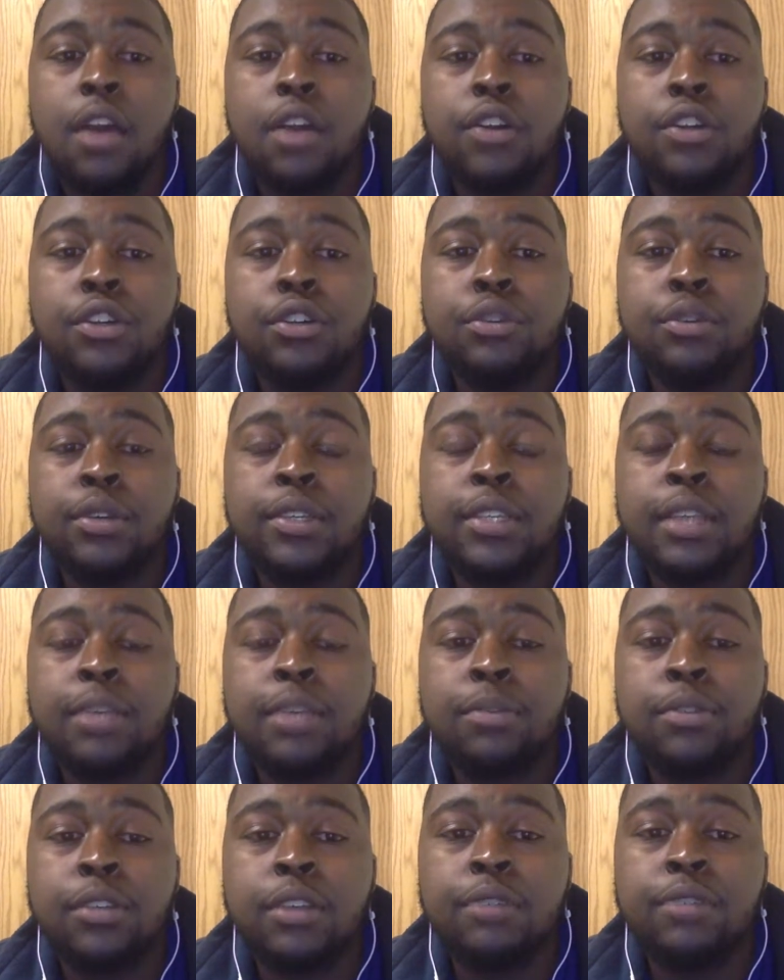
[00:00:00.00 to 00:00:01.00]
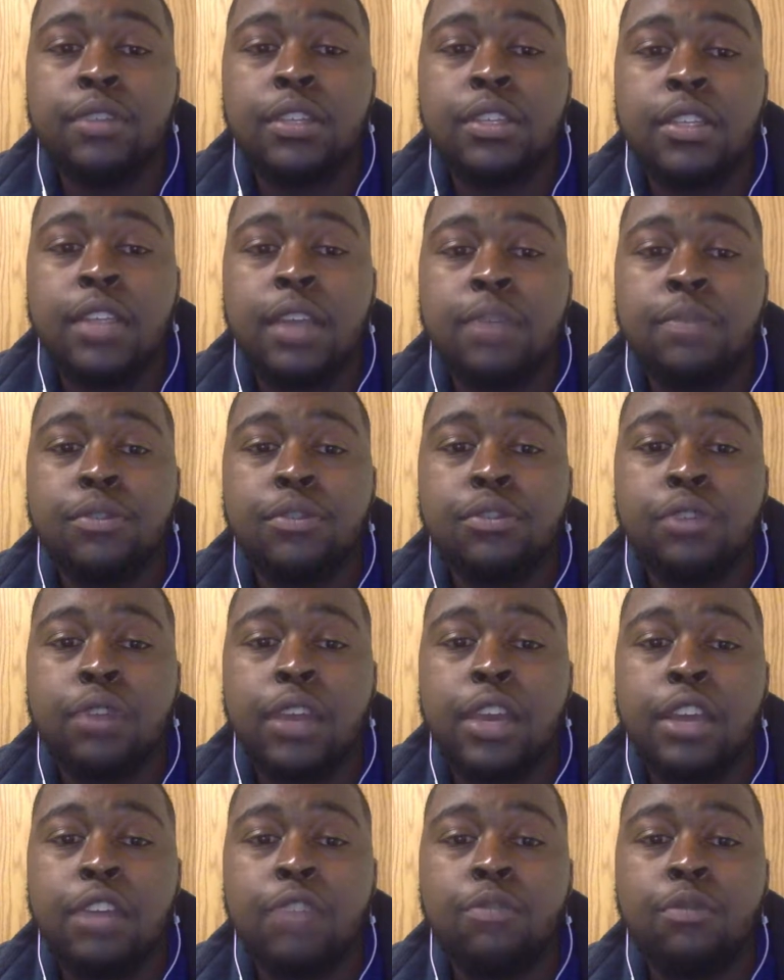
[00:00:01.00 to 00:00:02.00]
Two examples of these types of
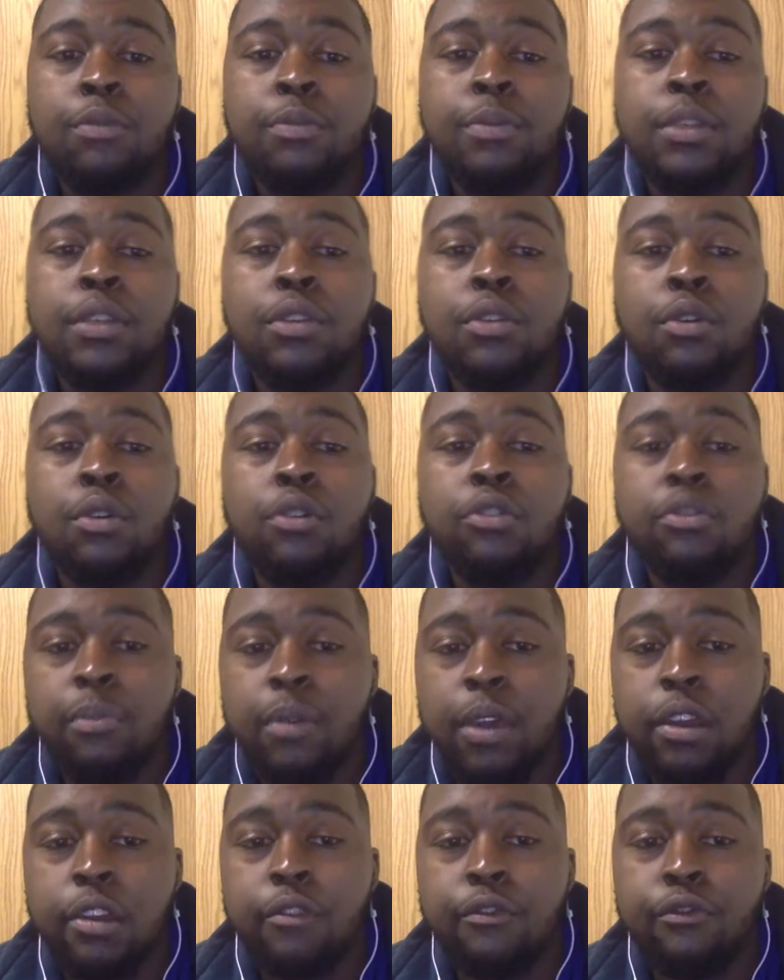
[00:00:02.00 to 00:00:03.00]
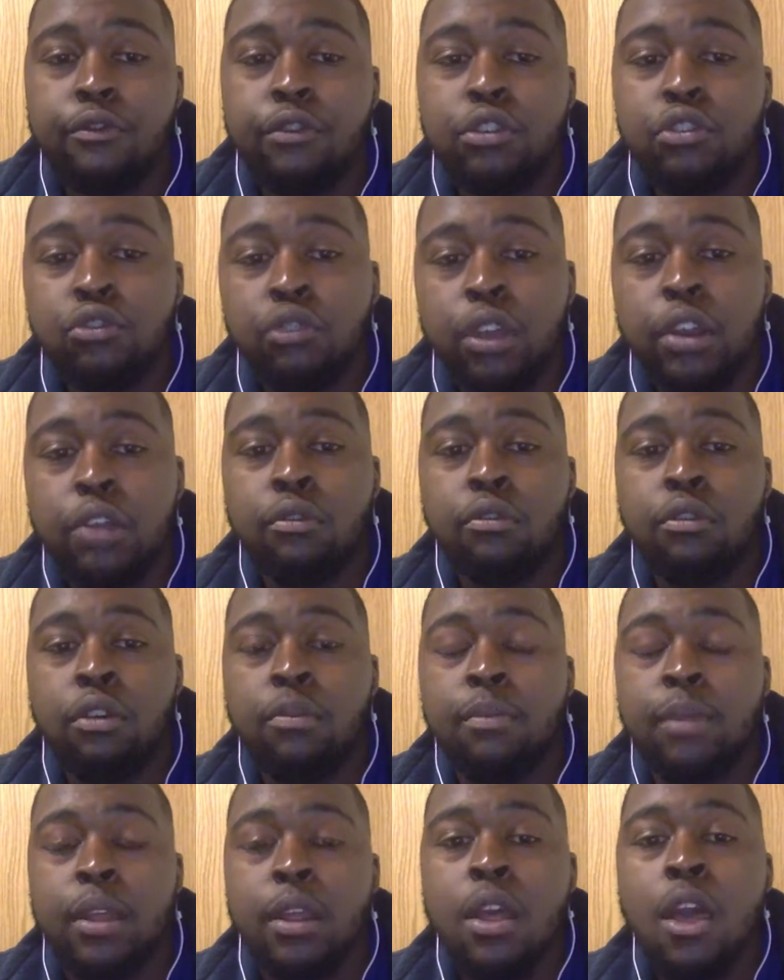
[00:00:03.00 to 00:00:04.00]
trades would be the North American Free Trade
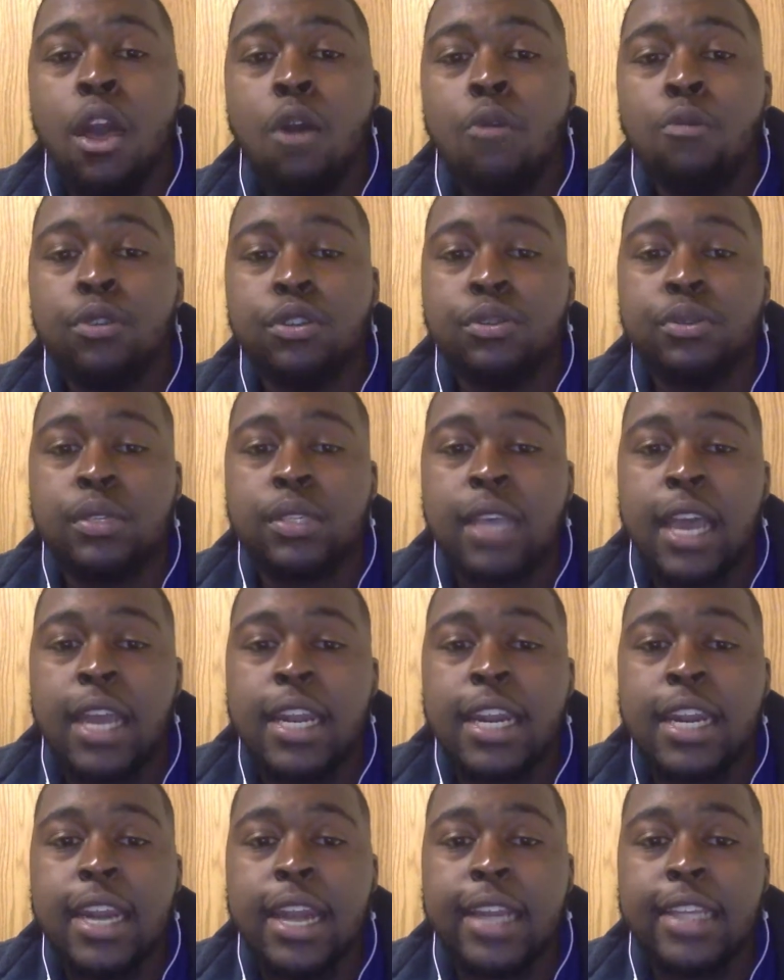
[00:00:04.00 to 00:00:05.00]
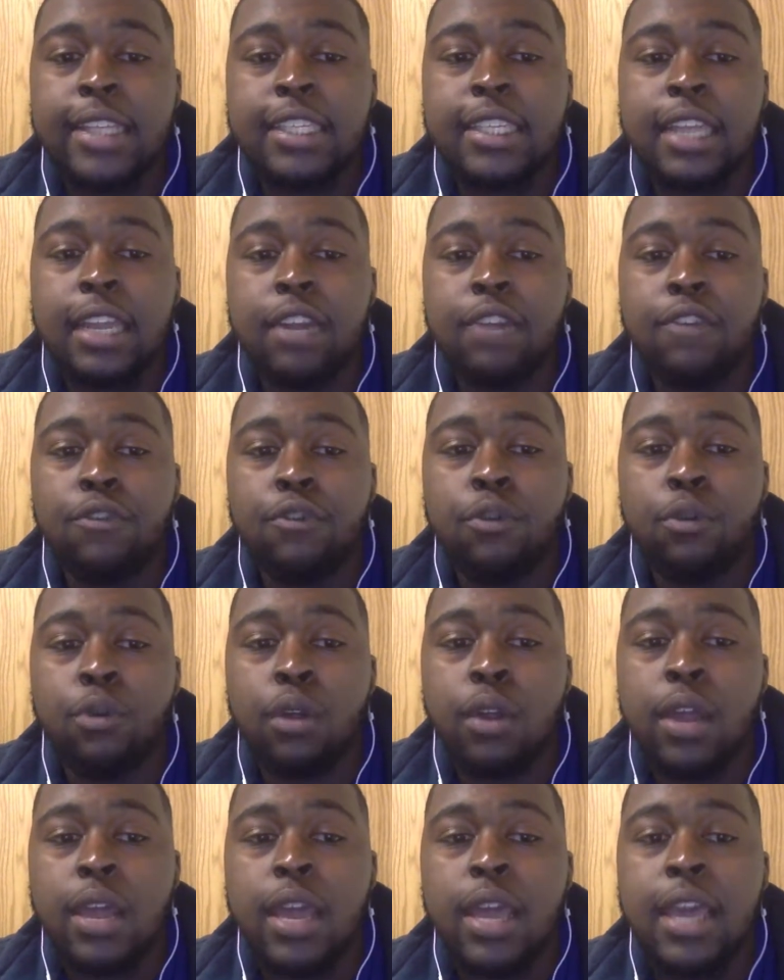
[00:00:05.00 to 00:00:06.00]
Agreement, which was signed in 1994,
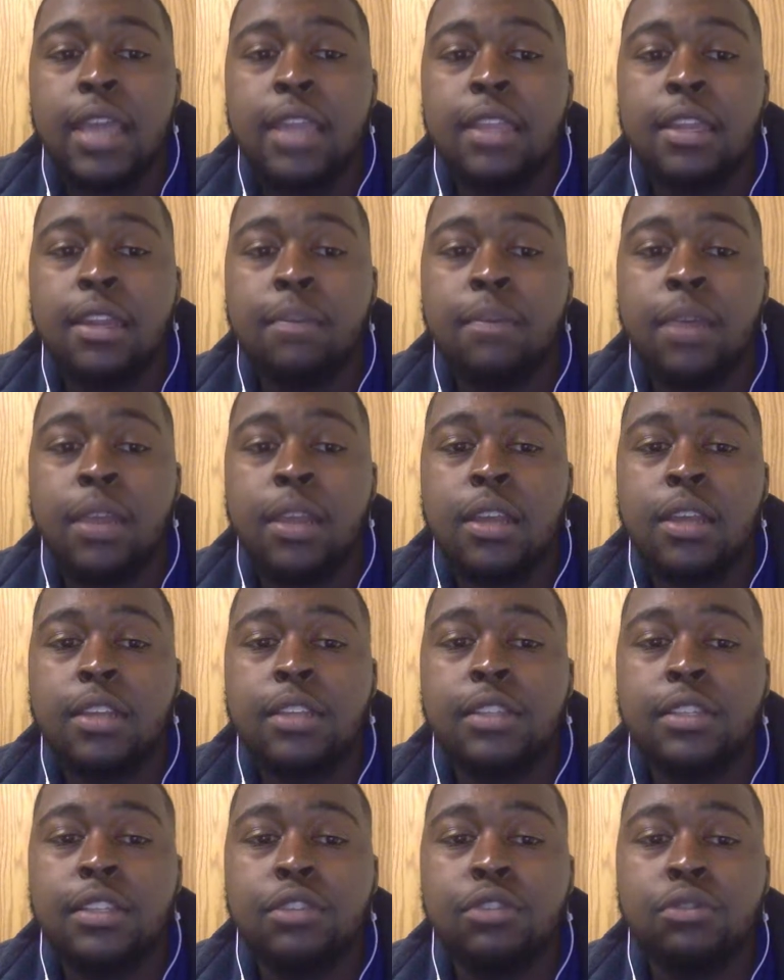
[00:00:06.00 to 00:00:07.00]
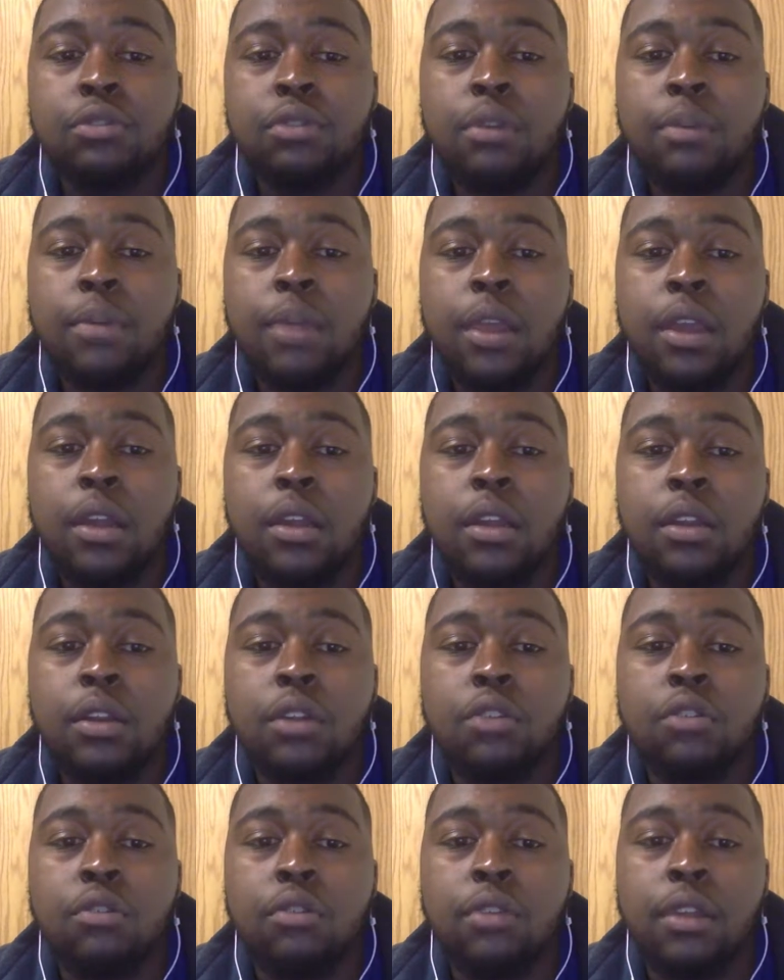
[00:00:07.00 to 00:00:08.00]
and the Dominican Central American
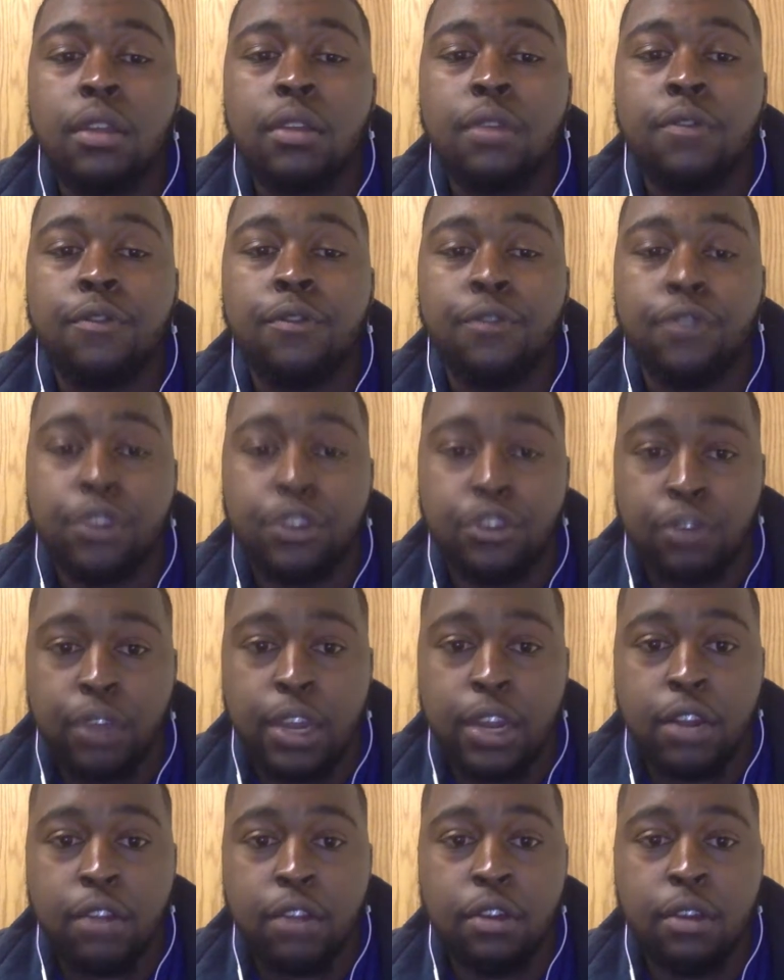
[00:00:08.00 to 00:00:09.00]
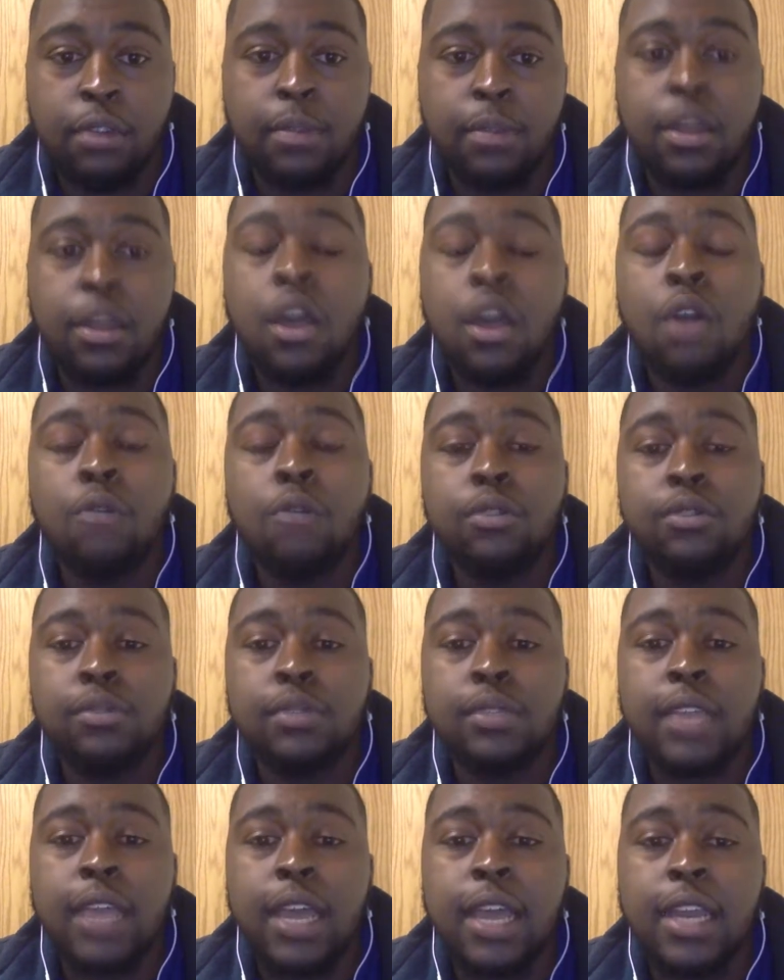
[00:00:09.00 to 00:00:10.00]
Free Trade Agreement, which was
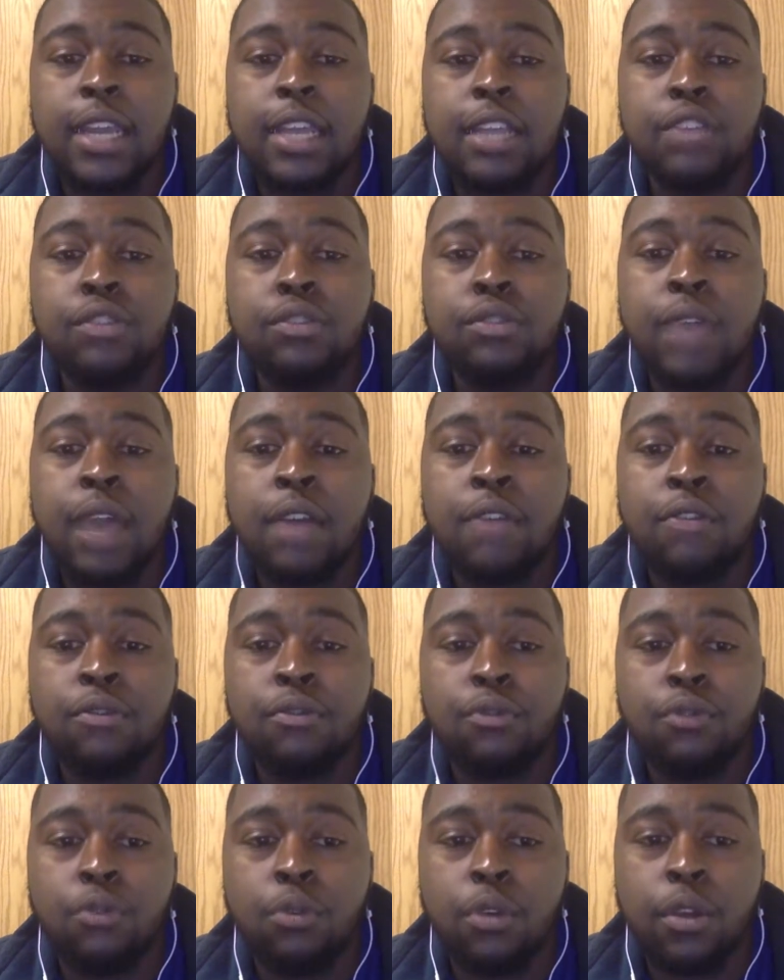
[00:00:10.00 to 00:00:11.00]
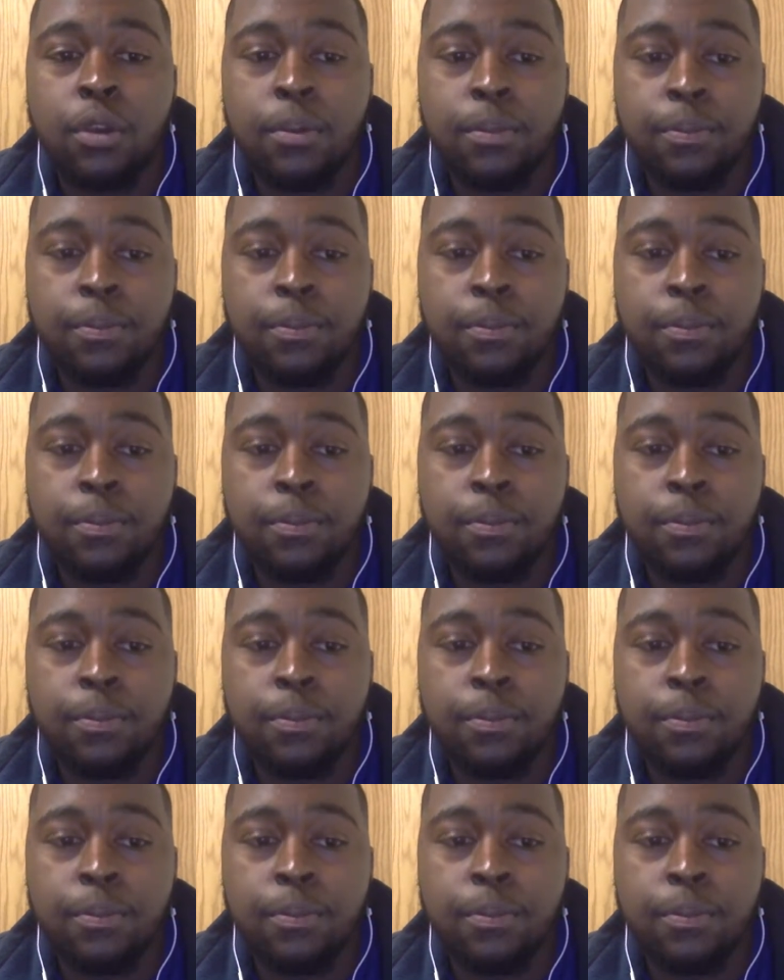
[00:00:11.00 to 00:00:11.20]
signed in 2004.